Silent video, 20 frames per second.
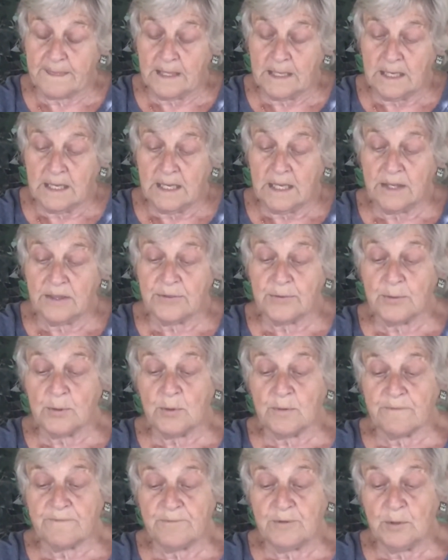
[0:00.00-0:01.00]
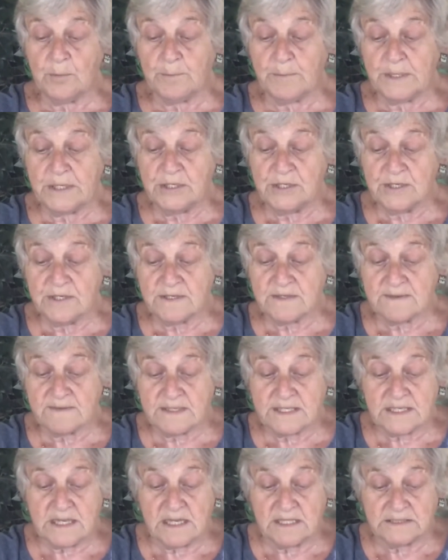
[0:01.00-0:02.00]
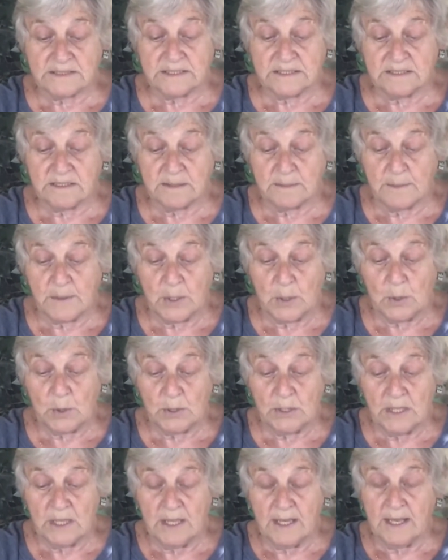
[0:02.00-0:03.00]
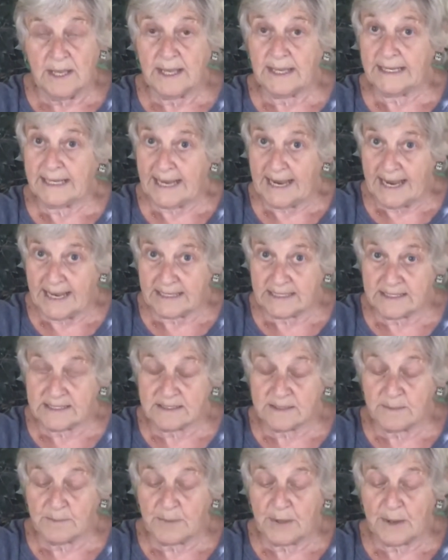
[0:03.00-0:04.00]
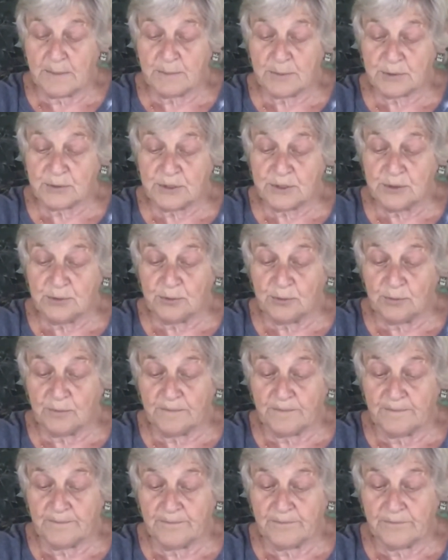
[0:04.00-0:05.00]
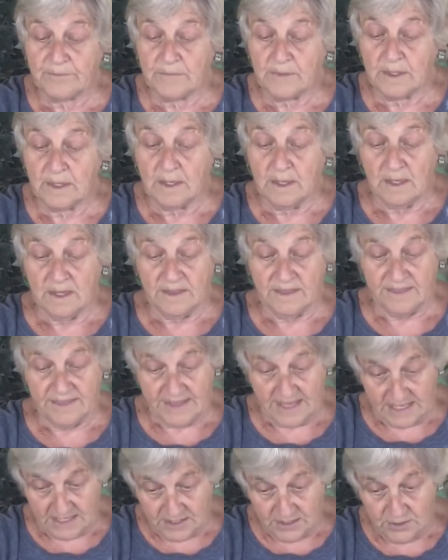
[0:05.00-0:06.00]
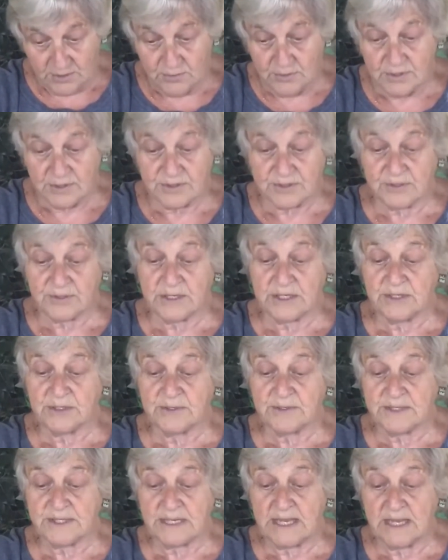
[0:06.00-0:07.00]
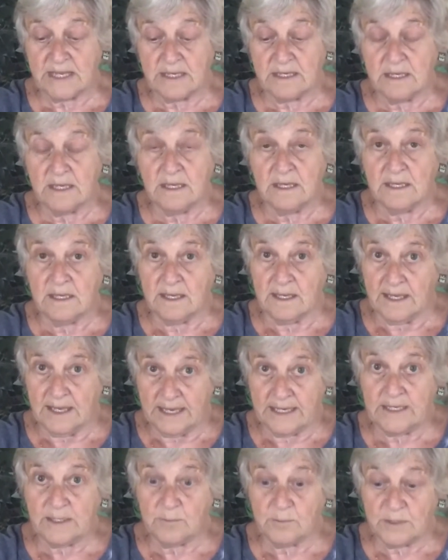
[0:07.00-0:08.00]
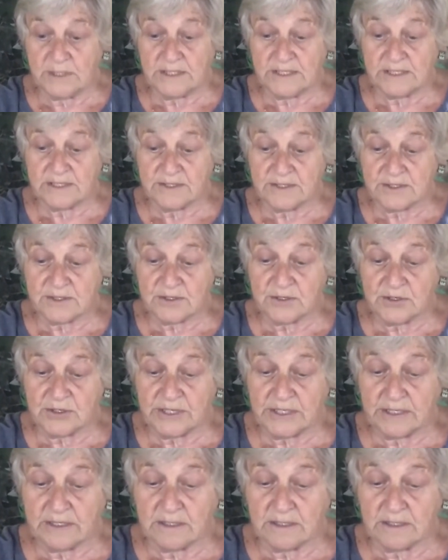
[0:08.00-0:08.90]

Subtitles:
He threw a few pinches of salt into the bowl and added some pepper too. "Thank you," the stranger said, and he went on stirring.